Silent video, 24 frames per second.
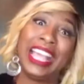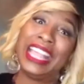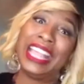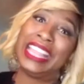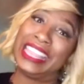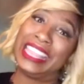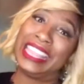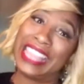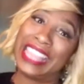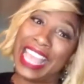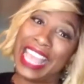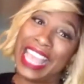
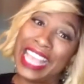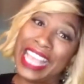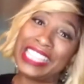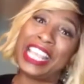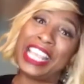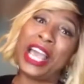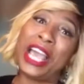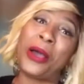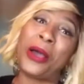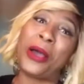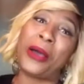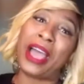that's
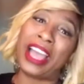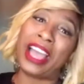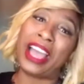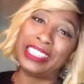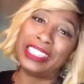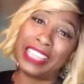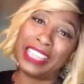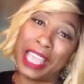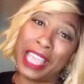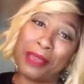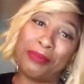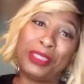how I
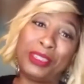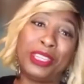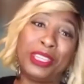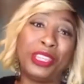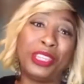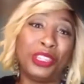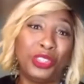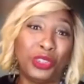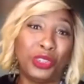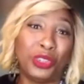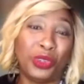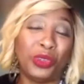tapped
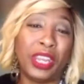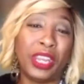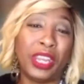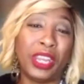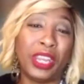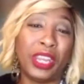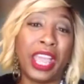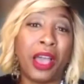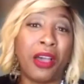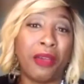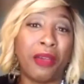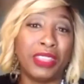into.
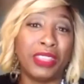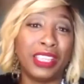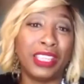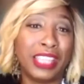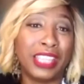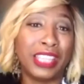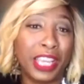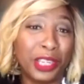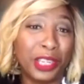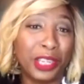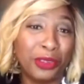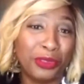Now I'm the
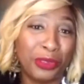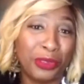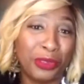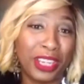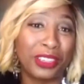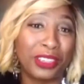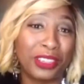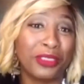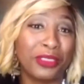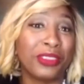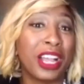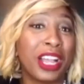executive
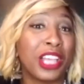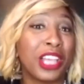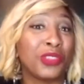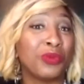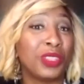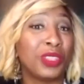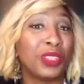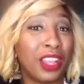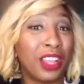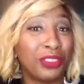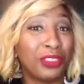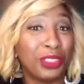director of
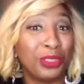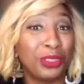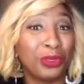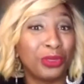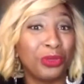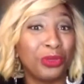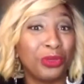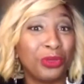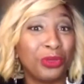cosmetology school